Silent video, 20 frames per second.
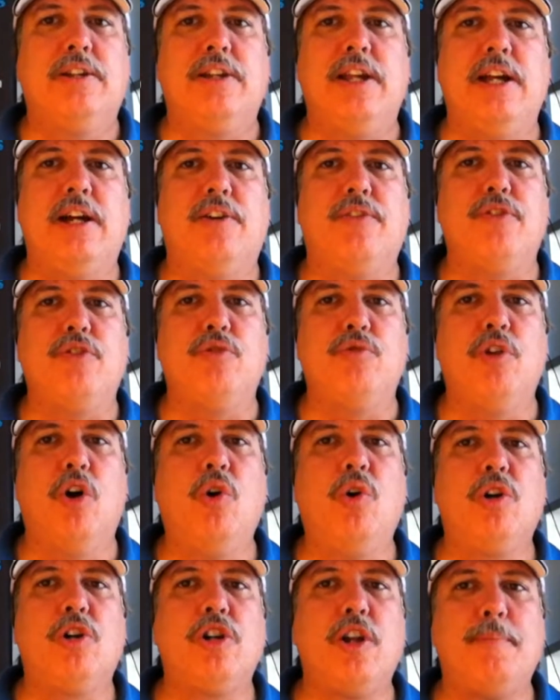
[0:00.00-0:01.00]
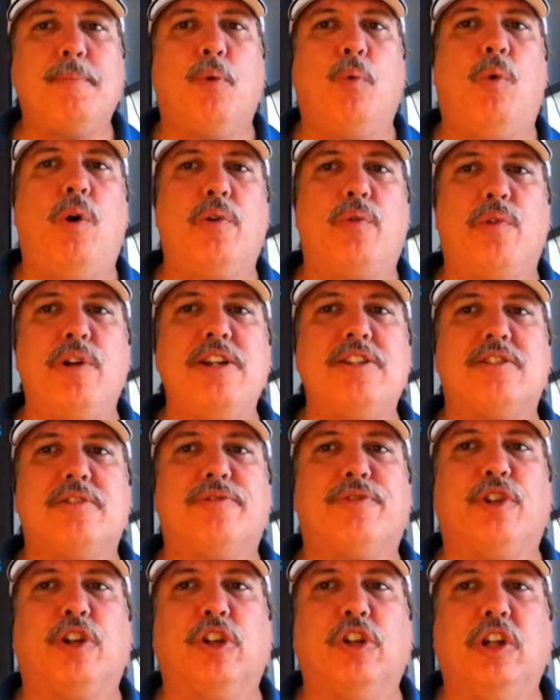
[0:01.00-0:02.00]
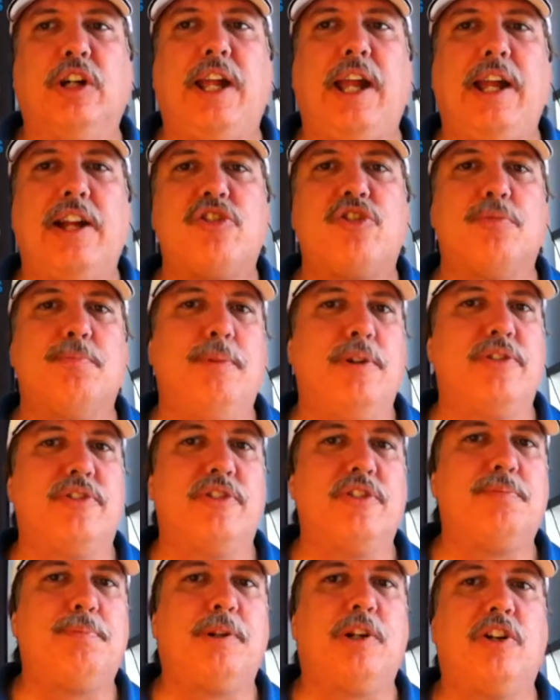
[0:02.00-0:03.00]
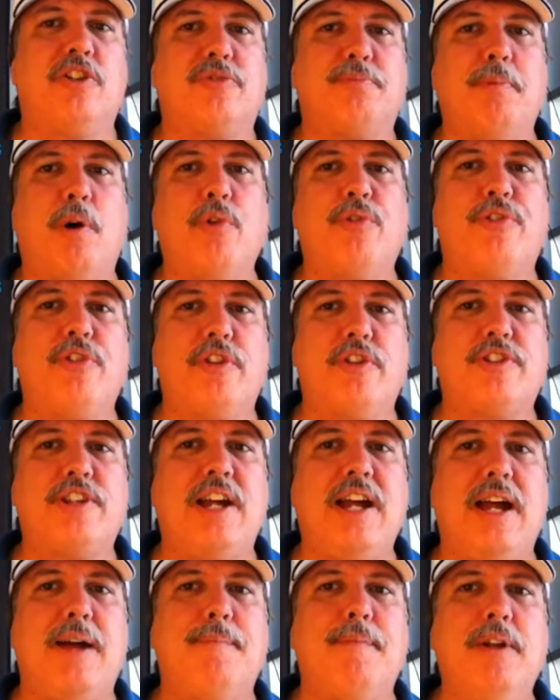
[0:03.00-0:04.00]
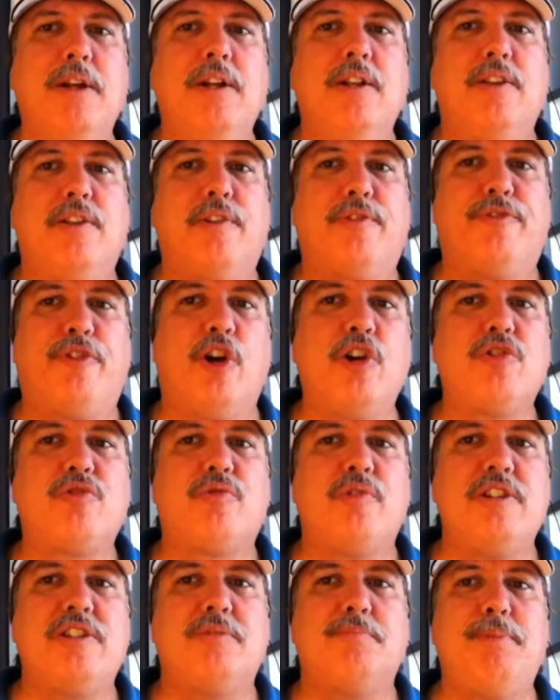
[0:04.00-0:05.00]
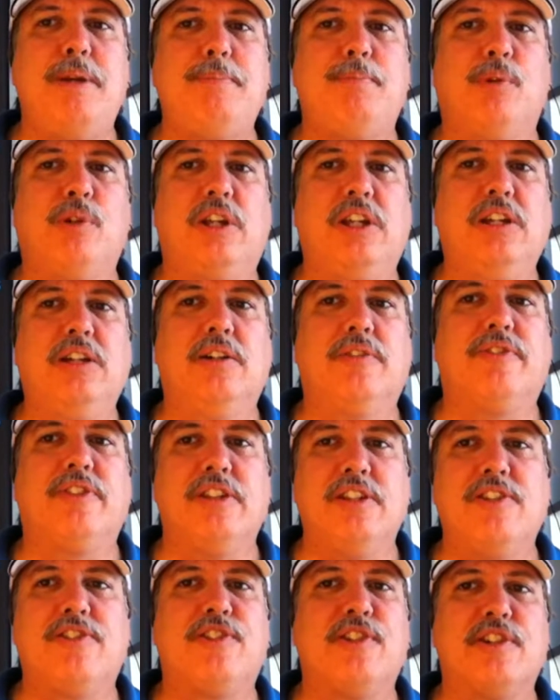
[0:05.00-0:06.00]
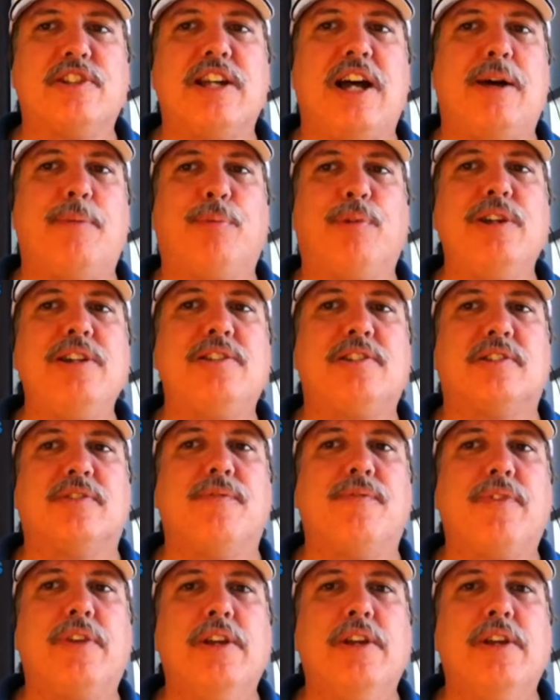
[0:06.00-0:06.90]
Now, you know her number one reason for looking at your business because most of the time, the first reason people give is their top reason.